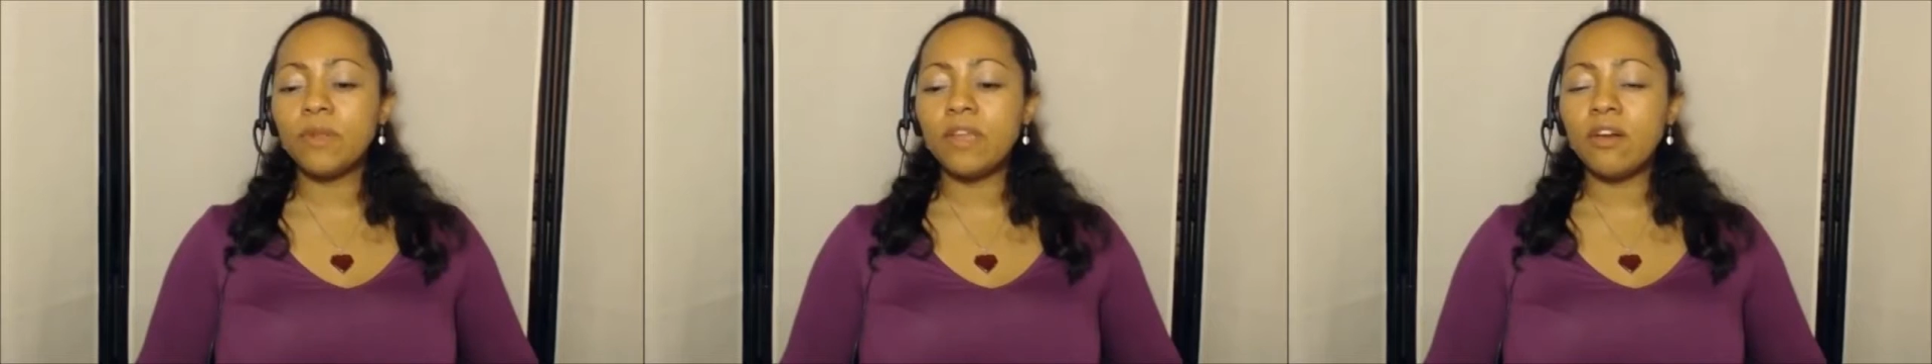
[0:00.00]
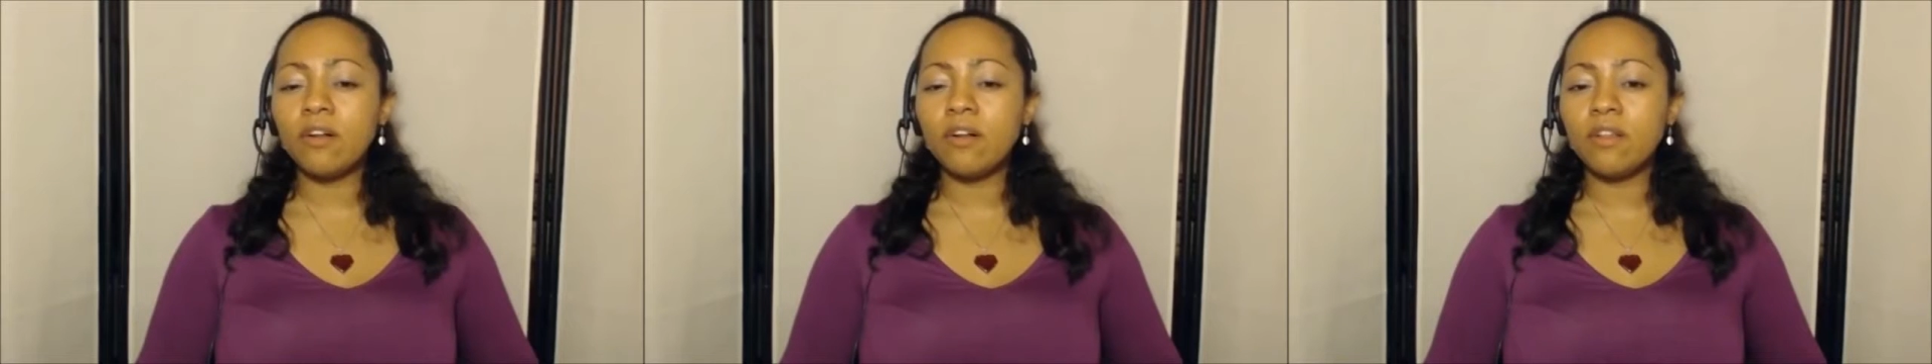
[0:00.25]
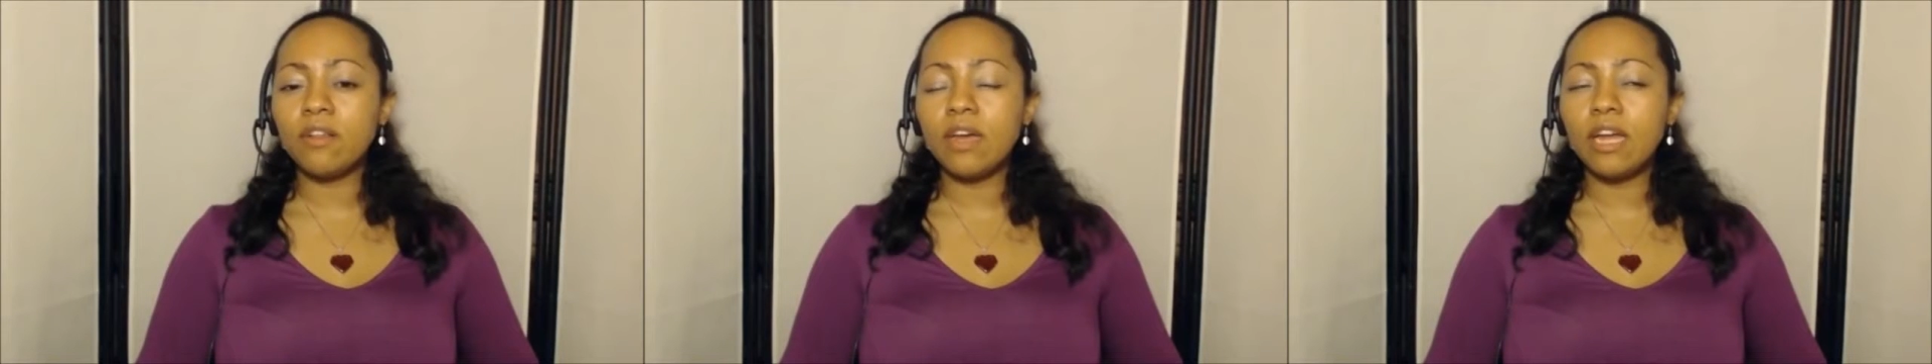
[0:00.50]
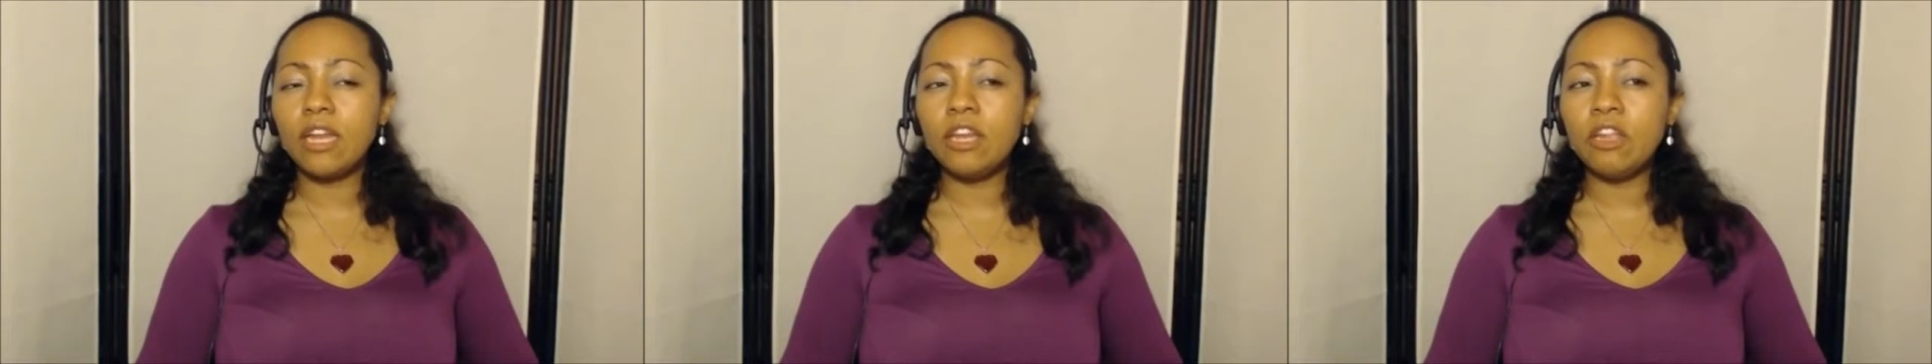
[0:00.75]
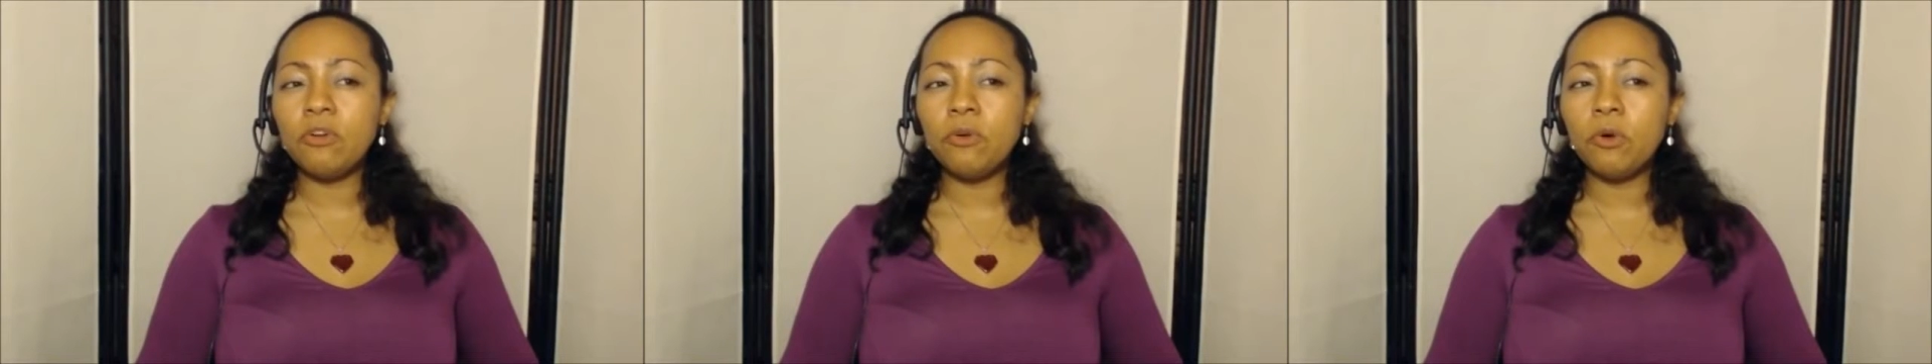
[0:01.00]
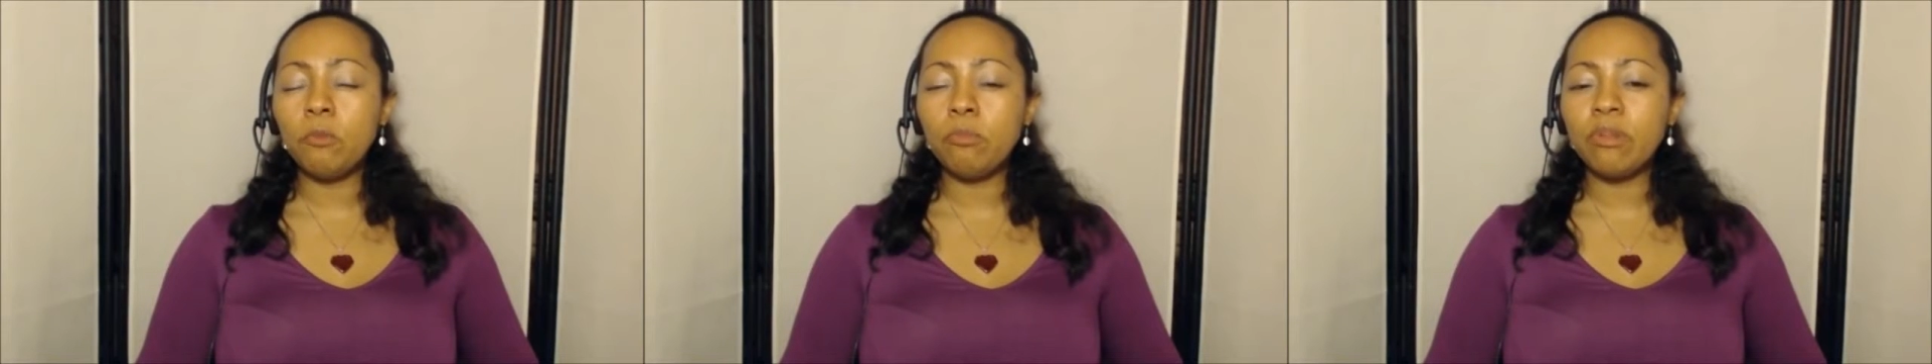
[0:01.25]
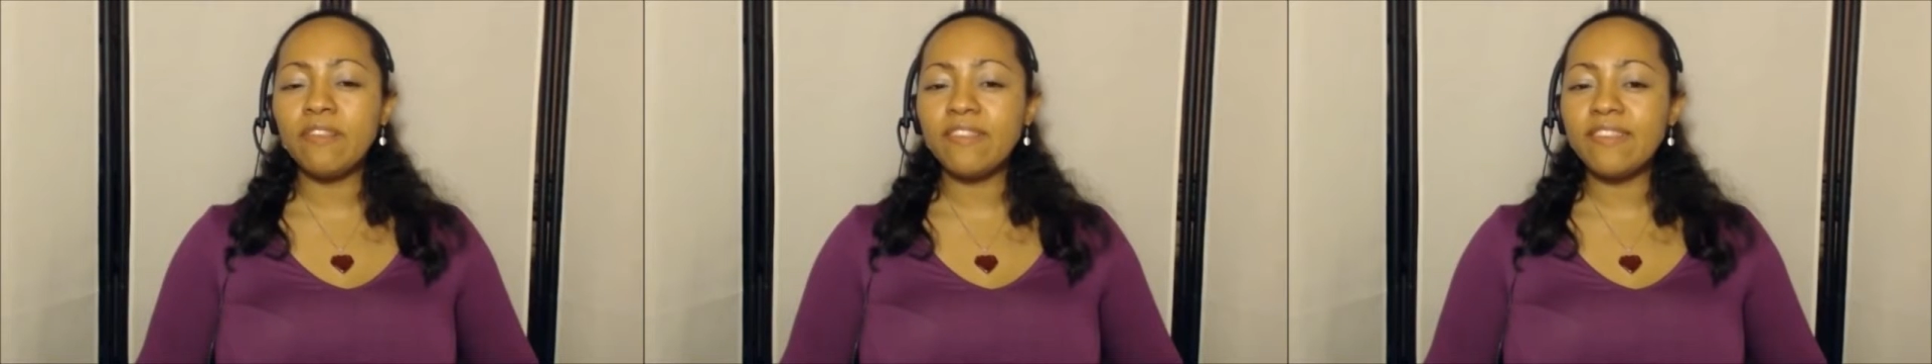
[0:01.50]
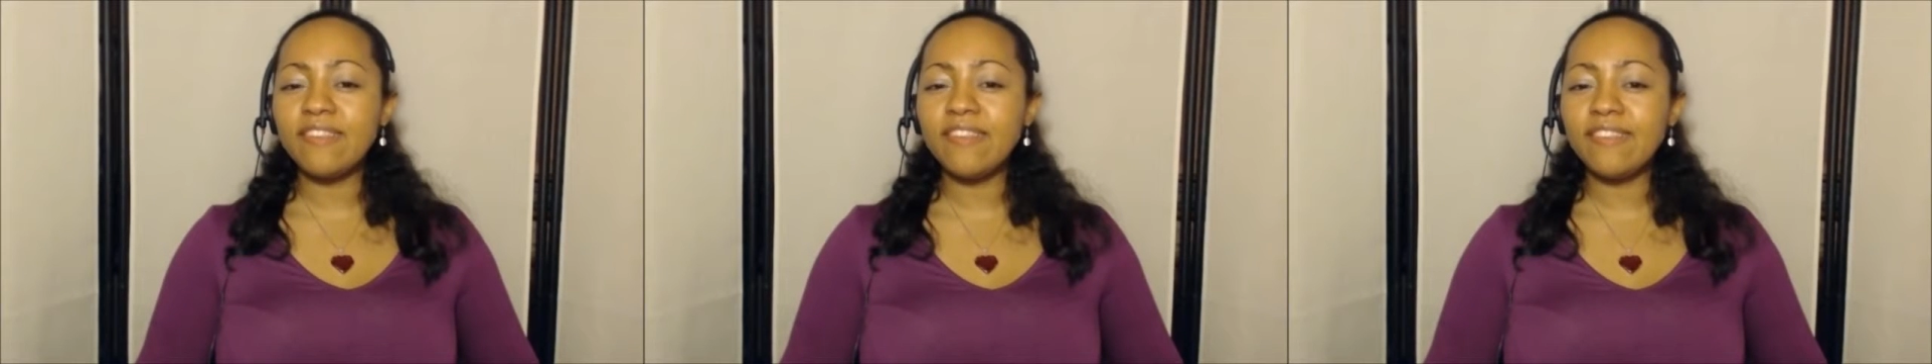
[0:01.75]
they call
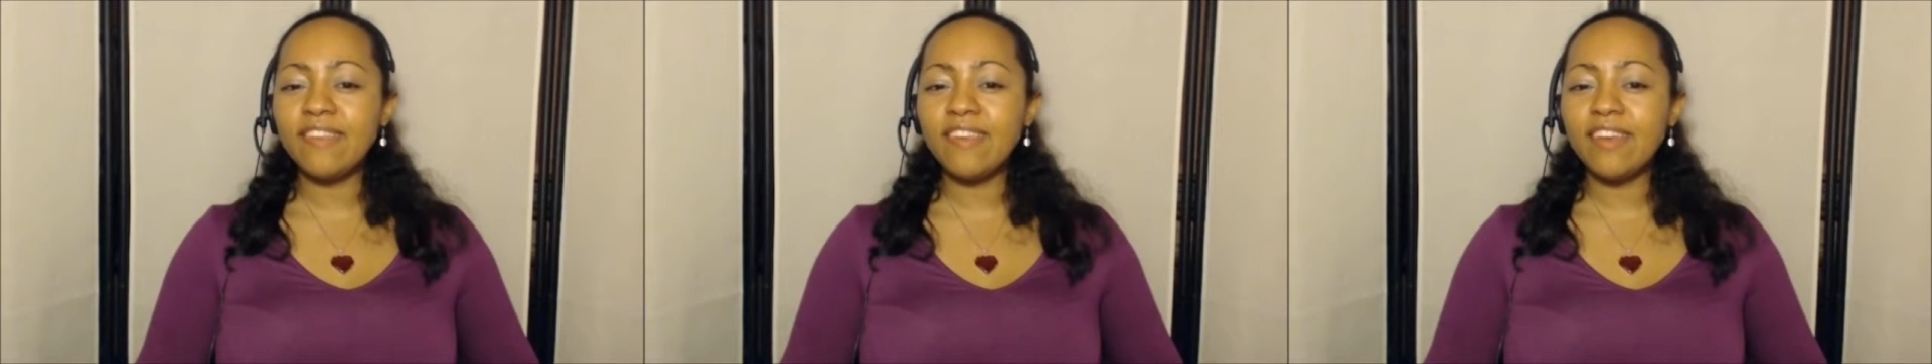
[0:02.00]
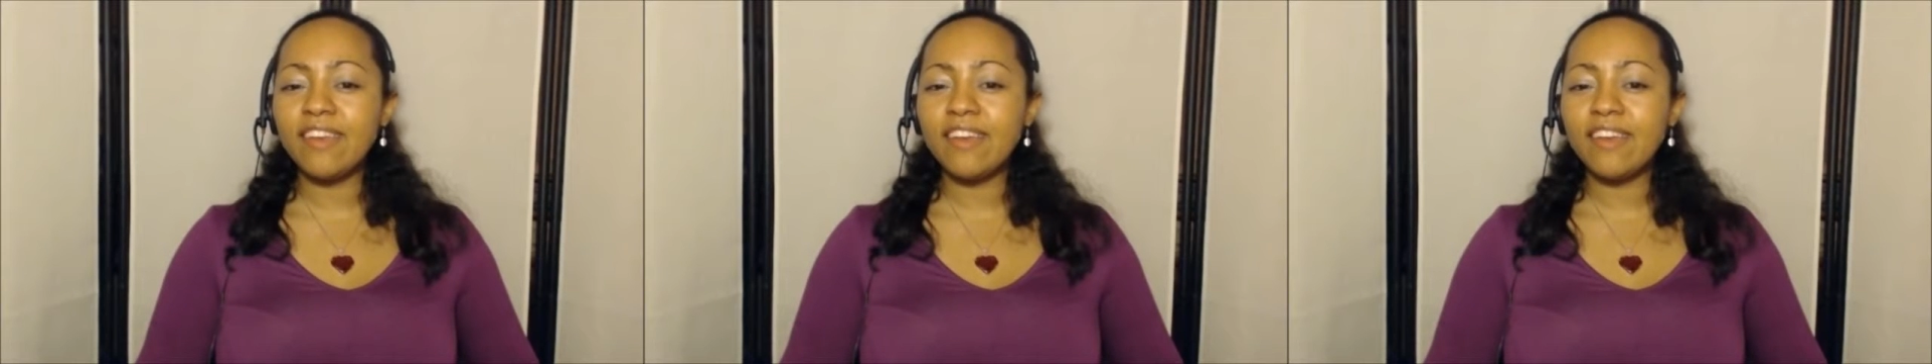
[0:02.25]
neuroplasticity,